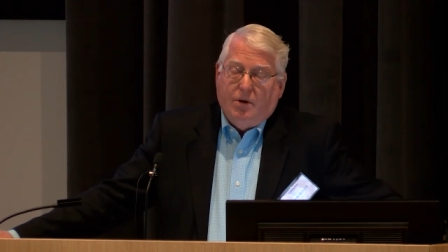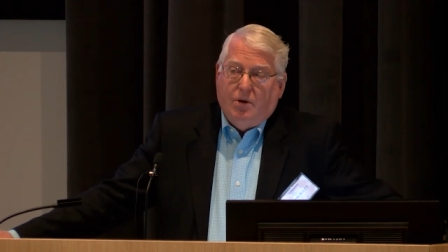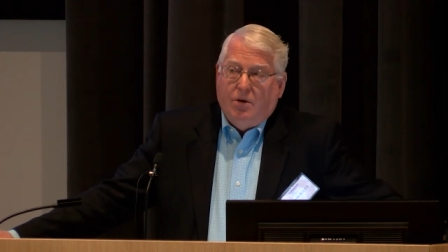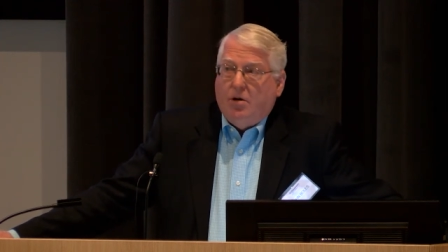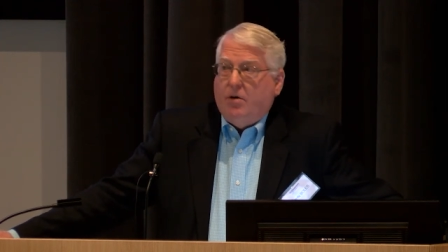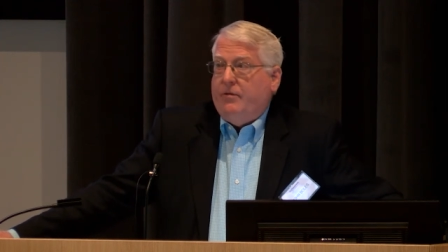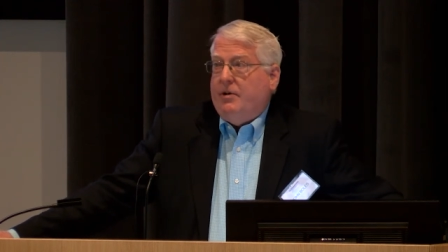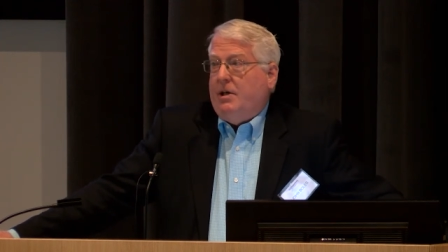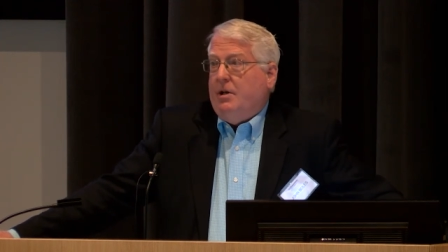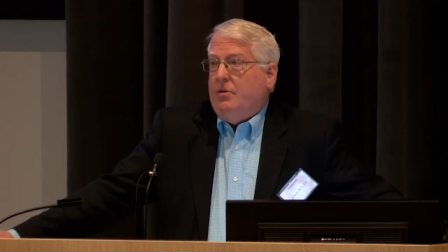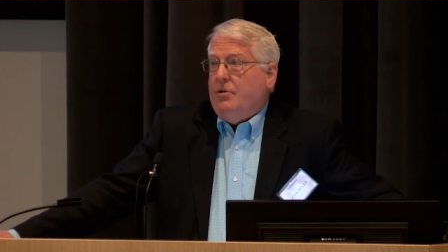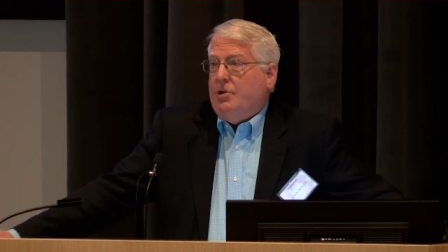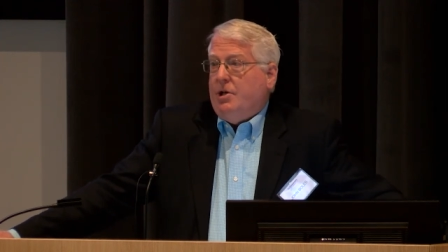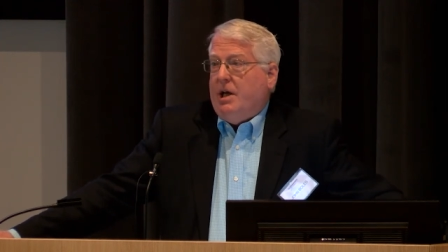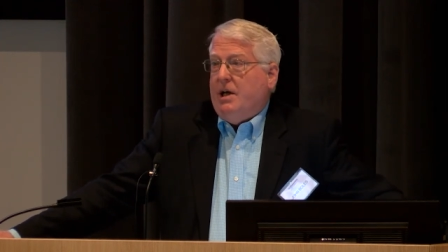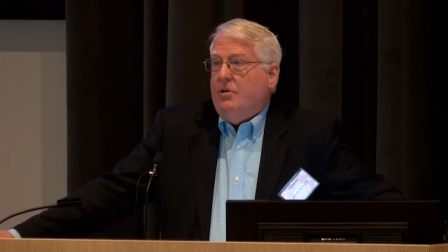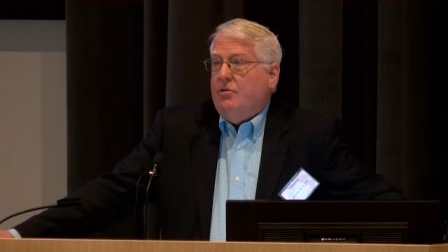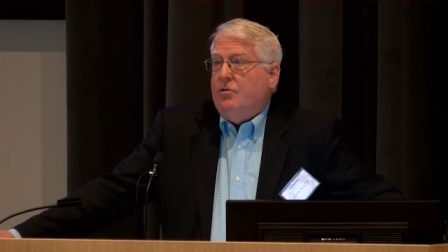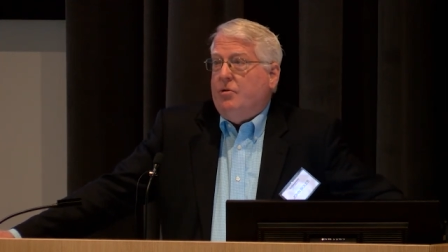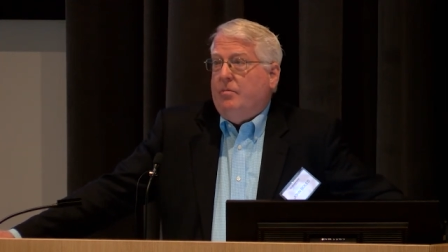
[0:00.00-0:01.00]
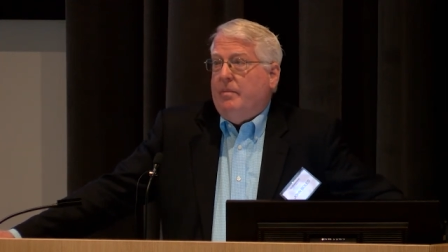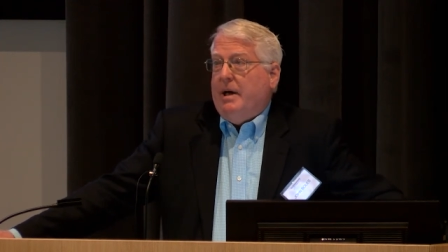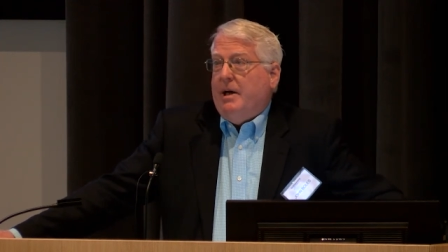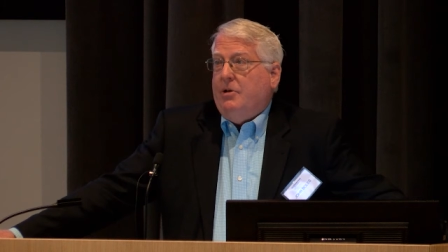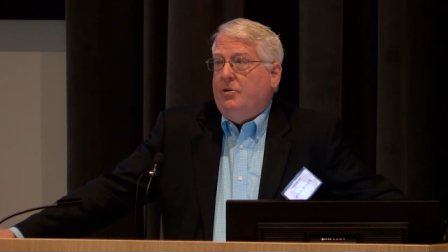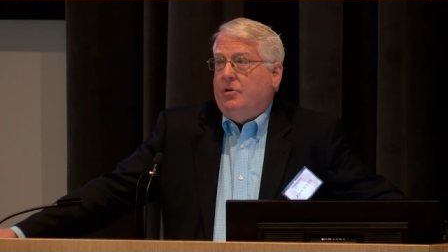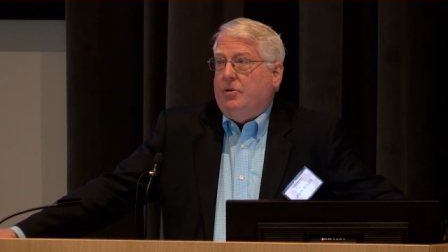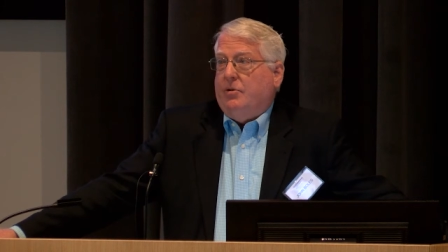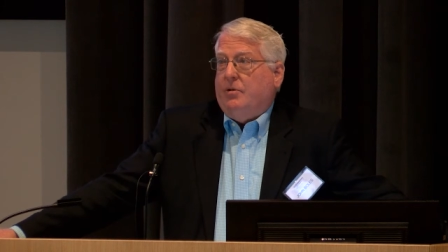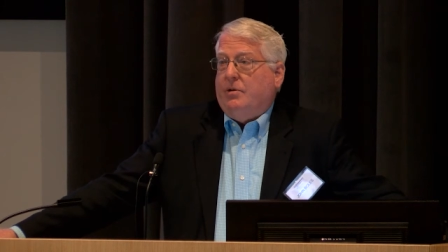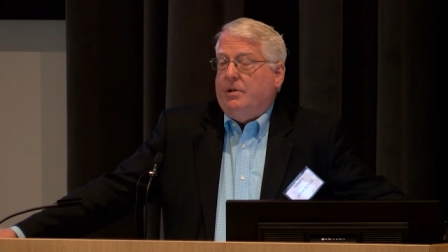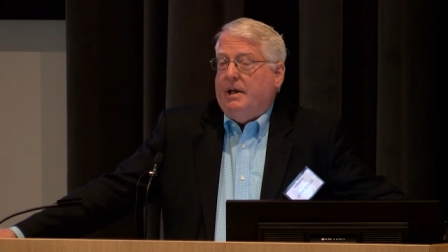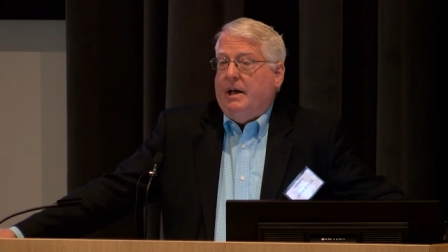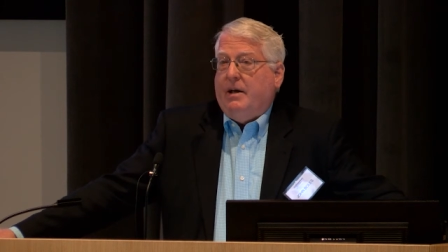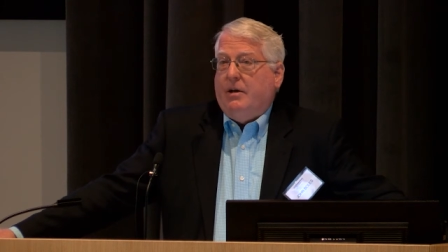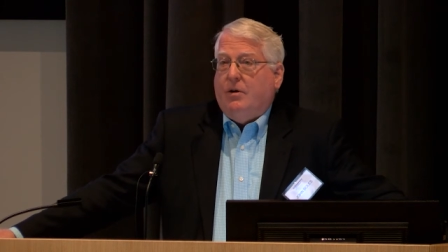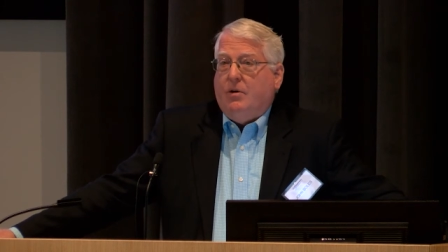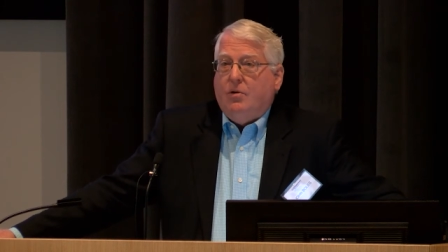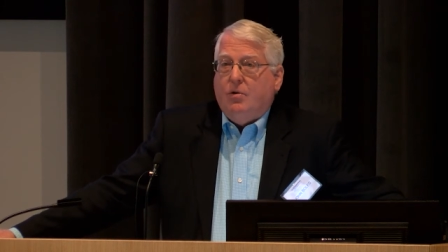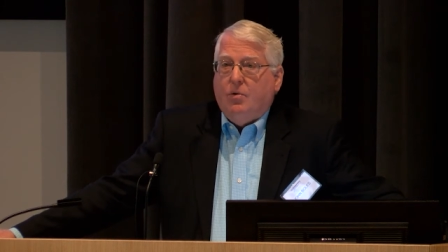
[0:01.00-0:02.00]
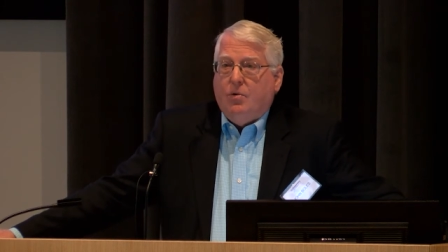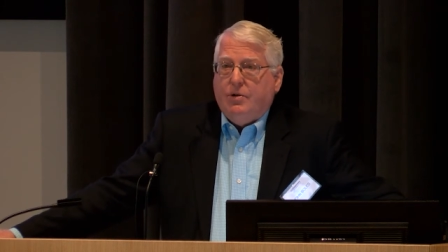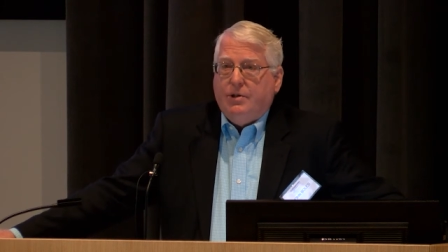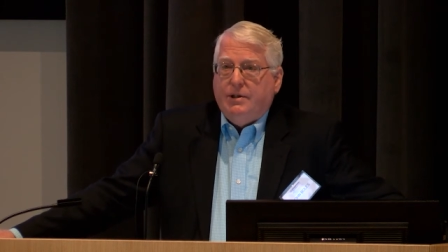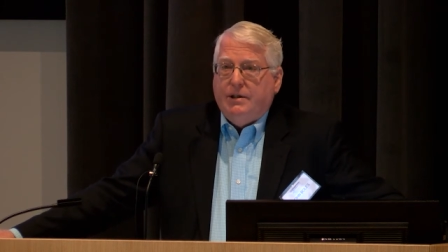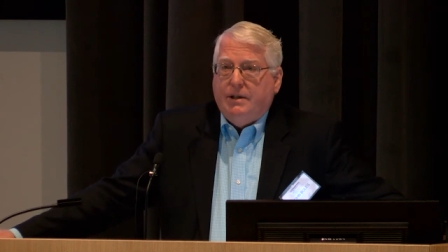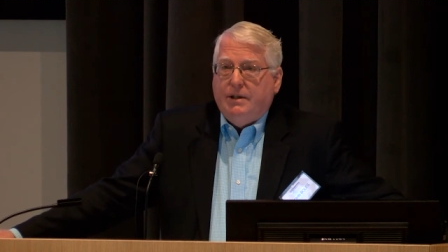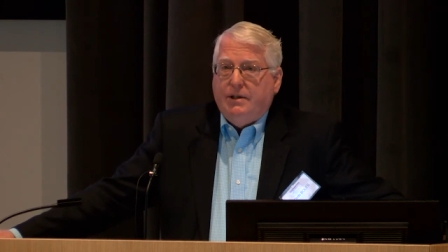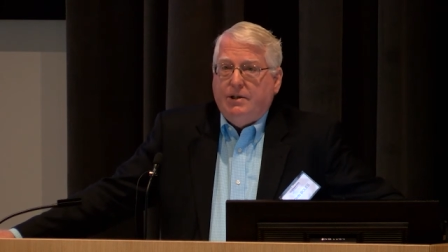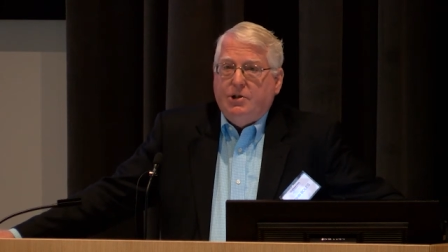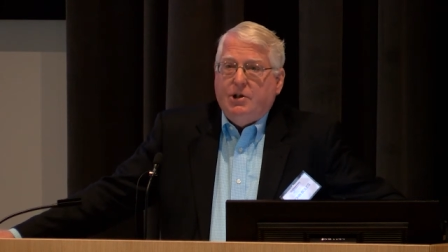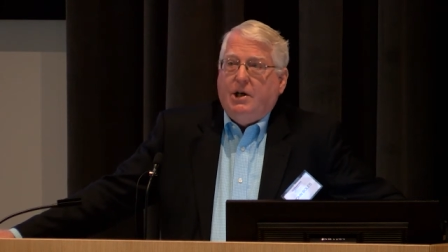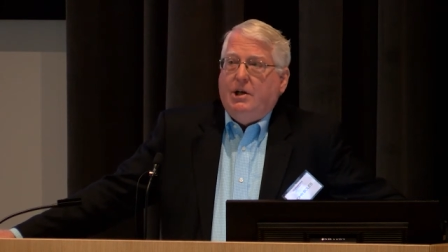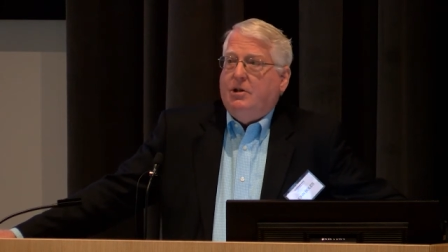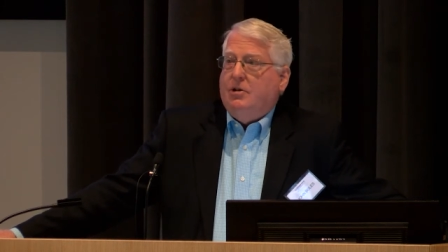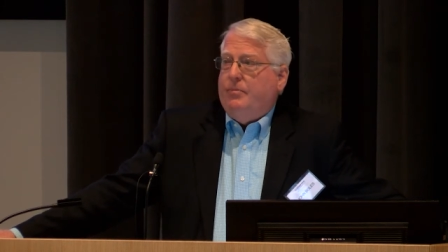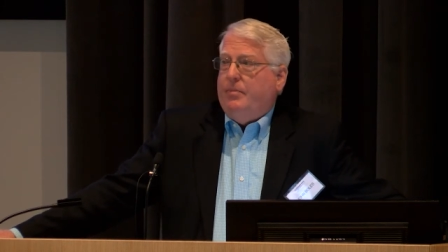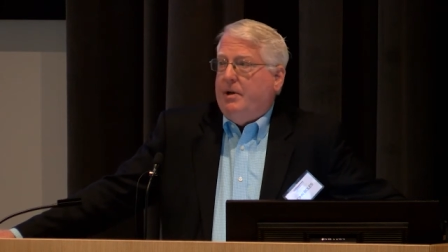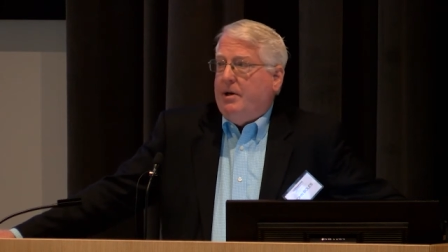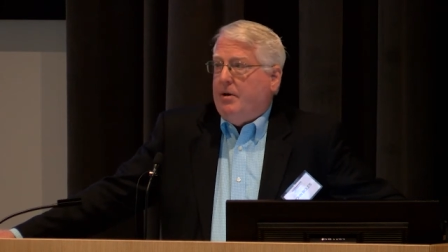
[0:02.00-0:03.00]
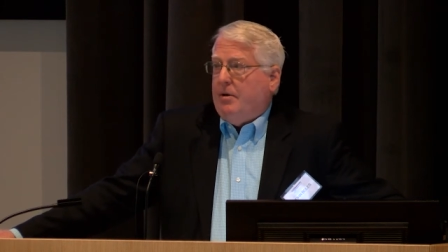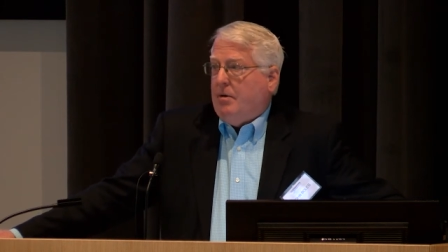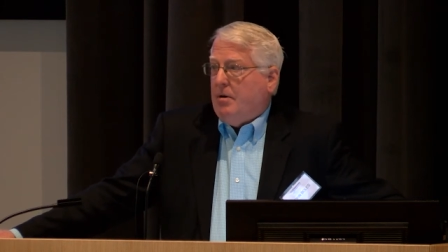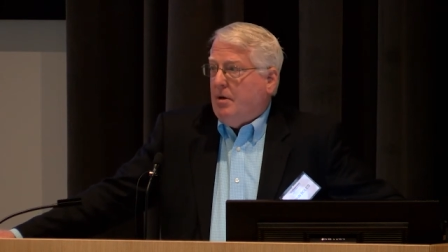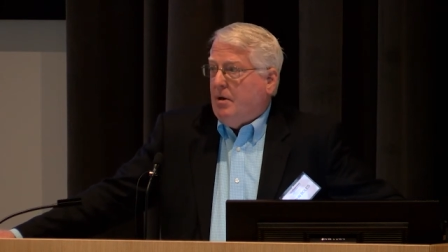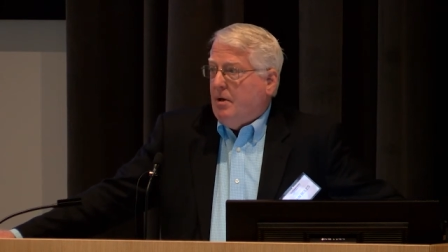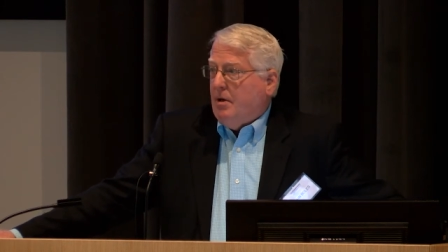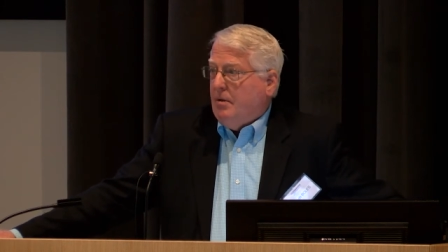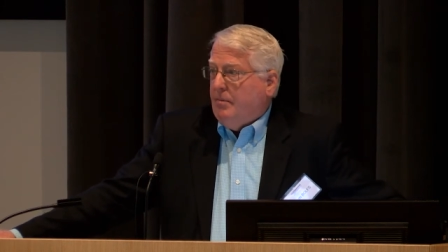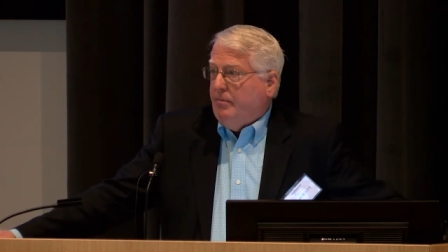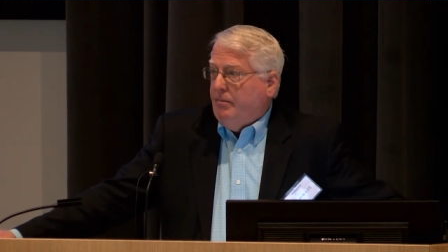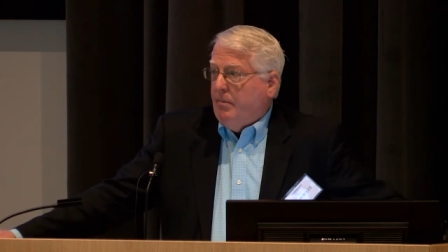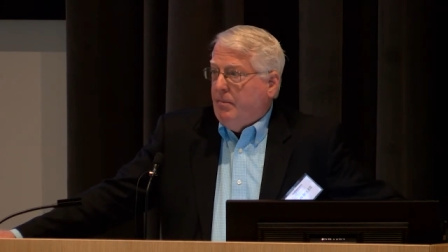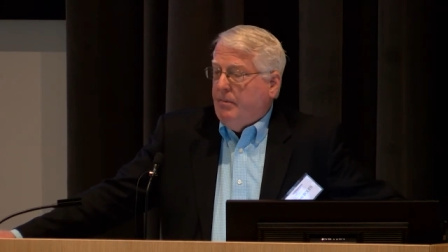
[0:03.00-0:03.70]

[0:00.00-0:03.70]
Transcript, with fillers: Or if you don't change your major, you take a course in Shakespeare or a